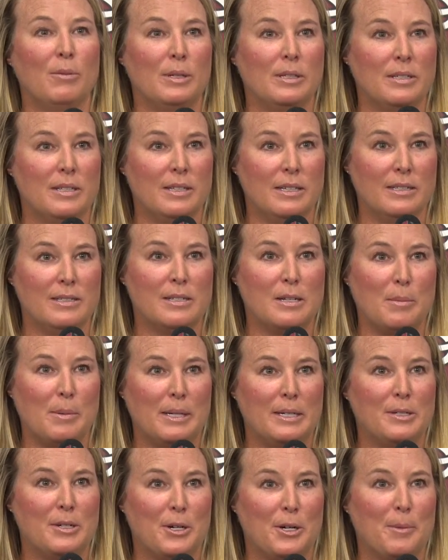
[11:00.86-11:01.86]
went to the
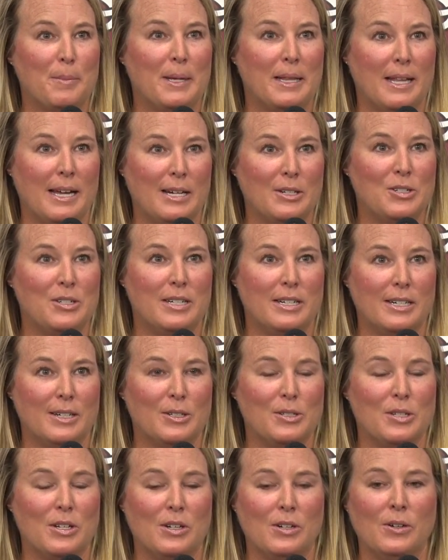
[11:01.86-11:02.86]
NCAA tournament last year.
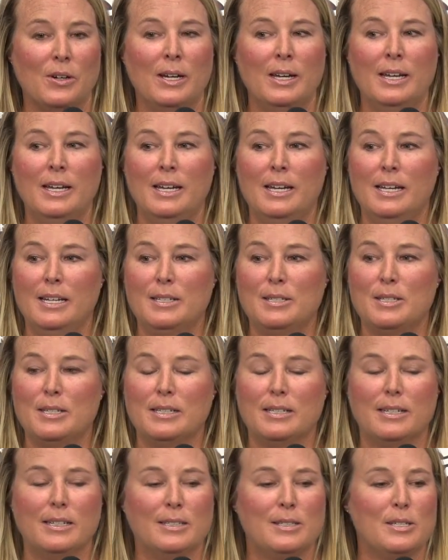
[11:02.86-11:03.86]
So it's
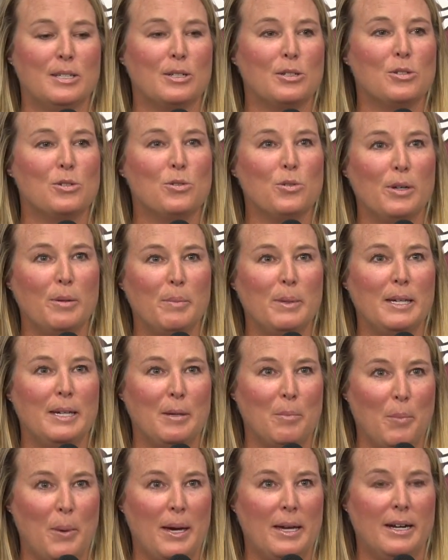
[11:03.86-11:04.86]
extremely
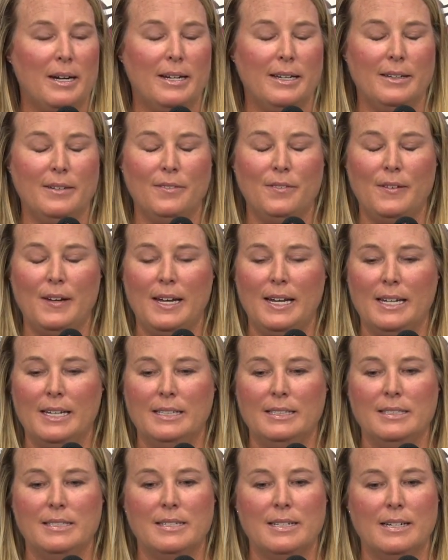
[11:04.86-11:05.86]
competitive.
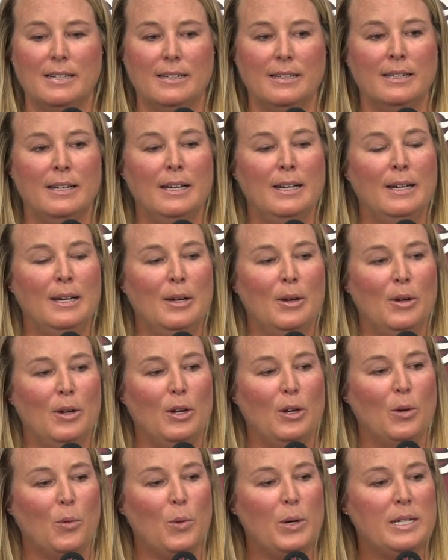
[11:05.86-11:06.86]
And,
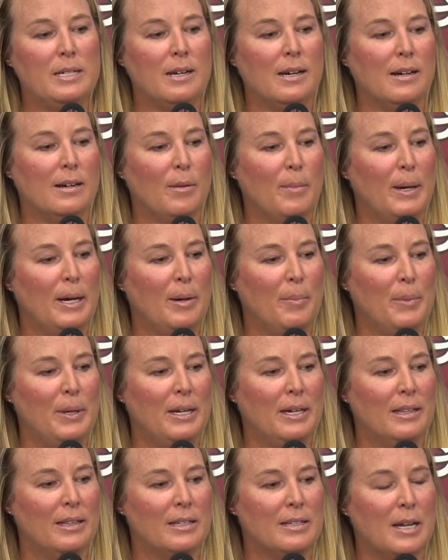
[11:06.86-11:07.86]
you know, we talk about
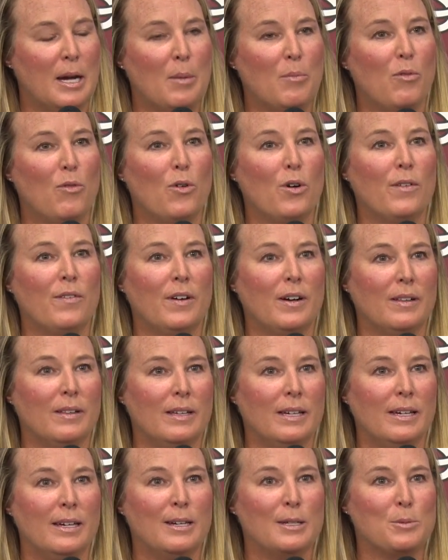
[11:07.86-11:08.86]
being in the top four of our
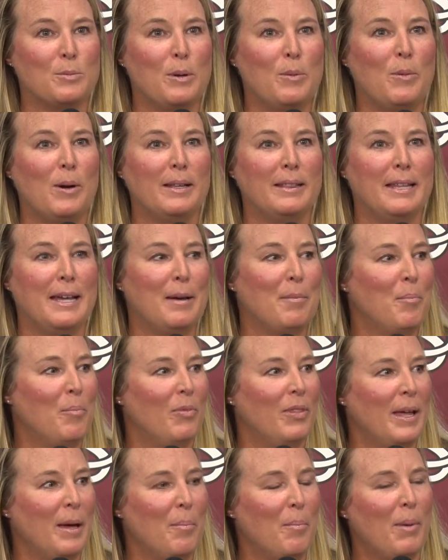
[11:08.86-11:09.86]
league because we want
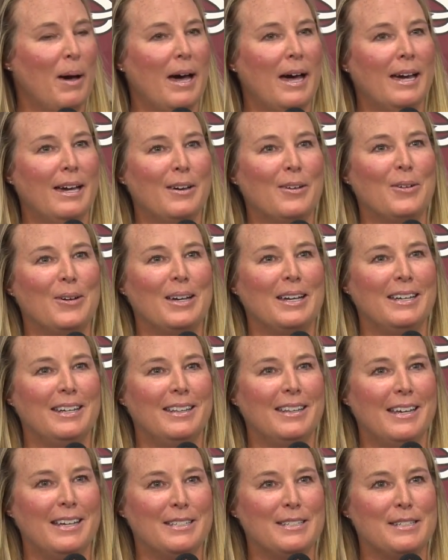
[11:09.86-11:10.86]
that bye going
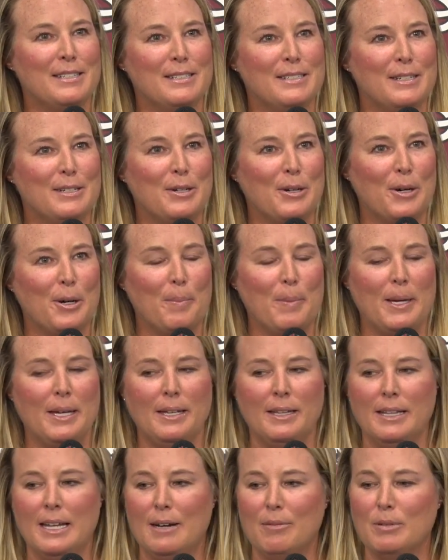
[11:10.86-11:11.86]
into the SEC tournament.
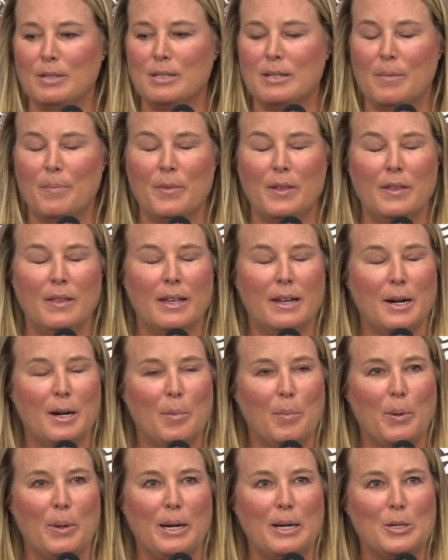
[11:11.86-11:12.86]
And that was something that
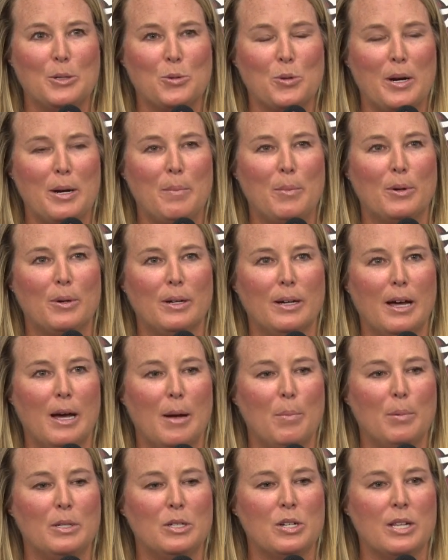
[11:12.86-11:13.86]
our players were able to
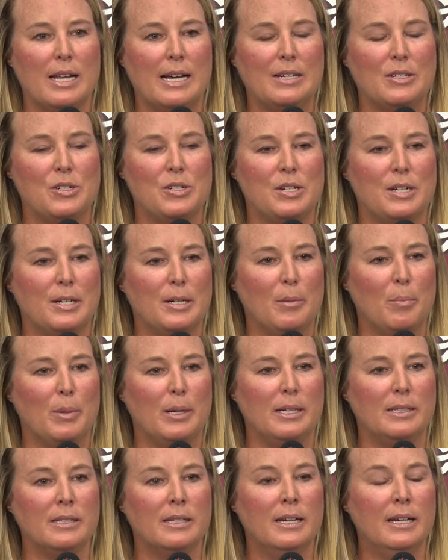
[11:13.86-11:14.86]
accomplish last year.
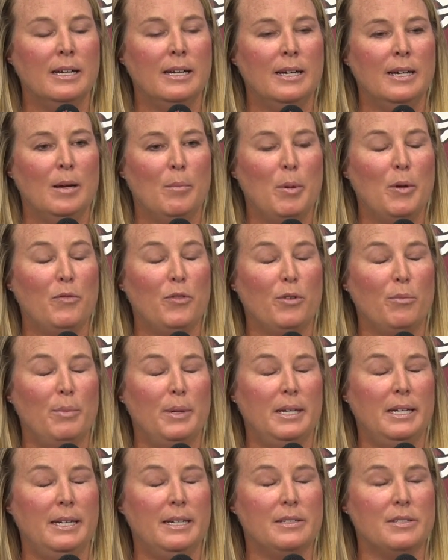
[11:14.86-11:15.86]
But for
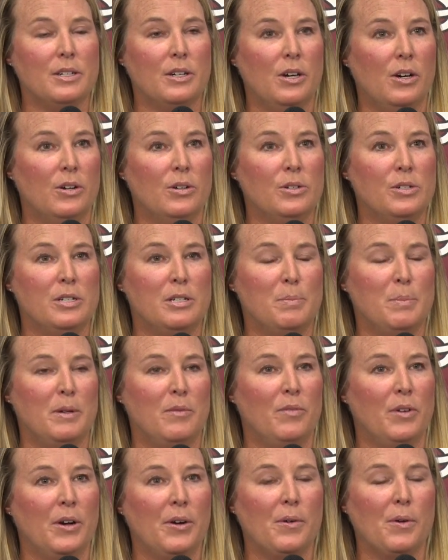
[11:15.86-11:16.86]
me as a coach, it's
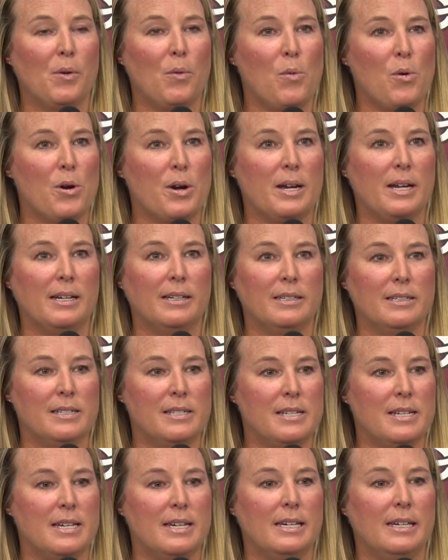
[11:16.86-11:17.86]
been very rewarding to
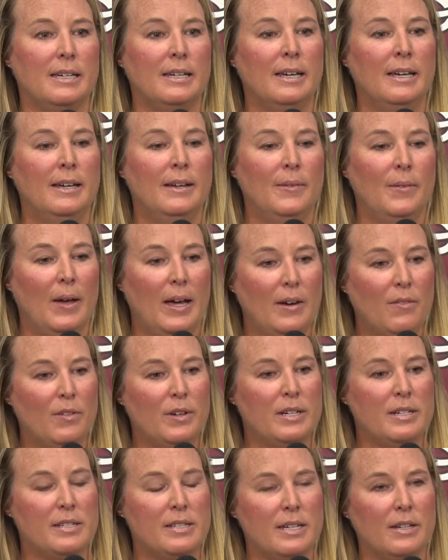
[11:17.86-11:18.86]
see
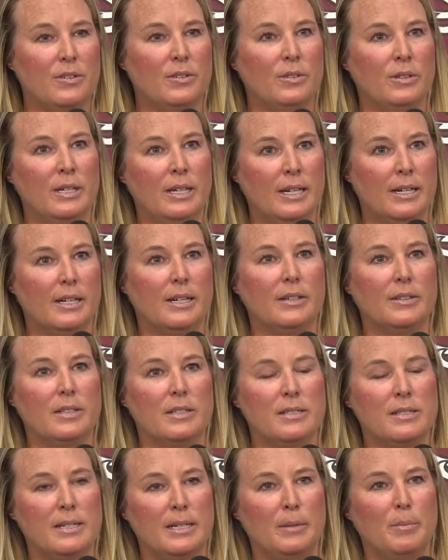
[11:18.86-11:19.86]
every single year
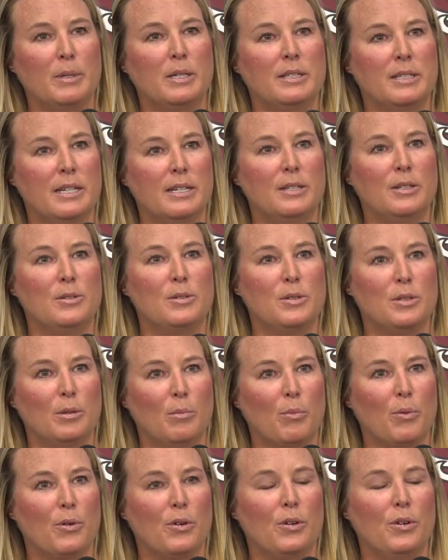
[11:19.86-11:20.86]
this team continues to
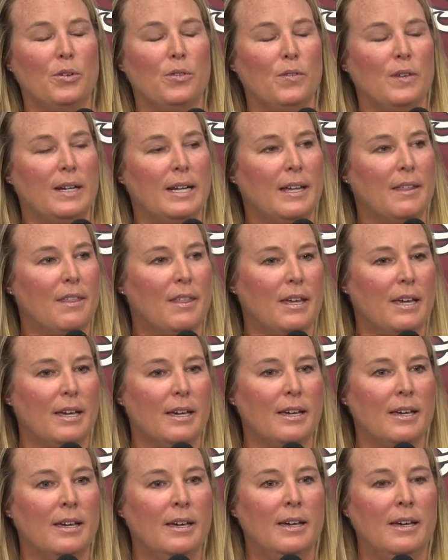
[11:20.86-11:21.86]
improve. And I
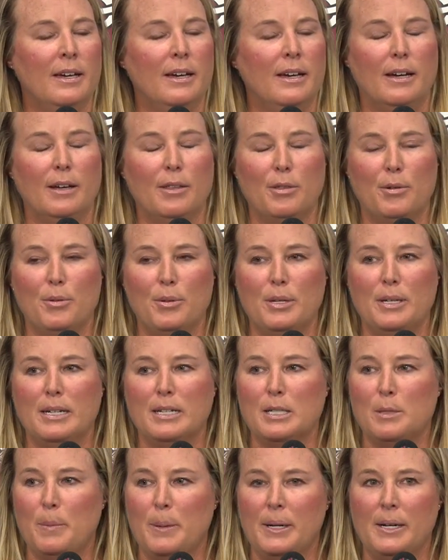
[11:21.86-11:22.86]
think through the
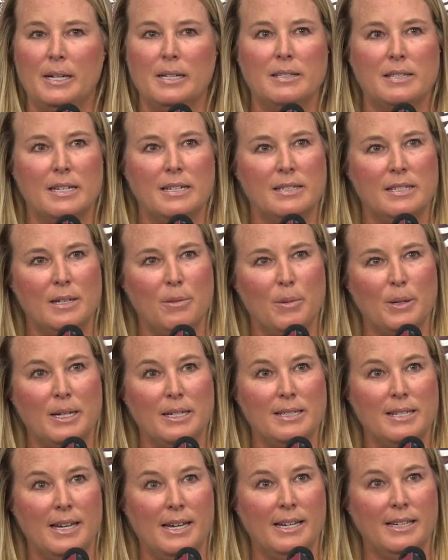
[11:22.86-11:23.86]
experience, they see what
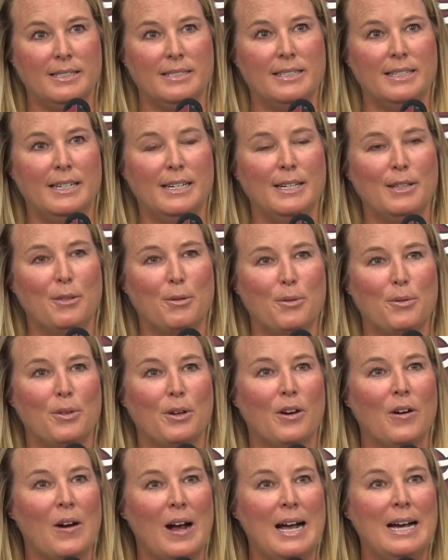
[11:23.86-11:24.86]
it takes to get through
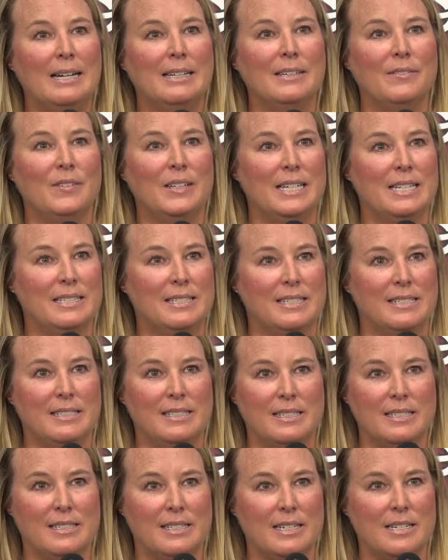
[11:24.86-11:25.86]
the grind of an
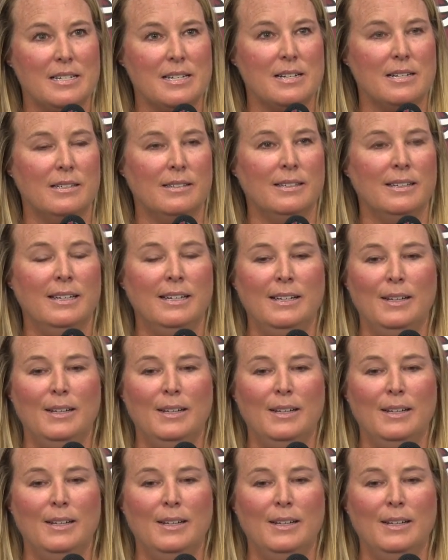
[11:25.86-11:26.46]
SEC season.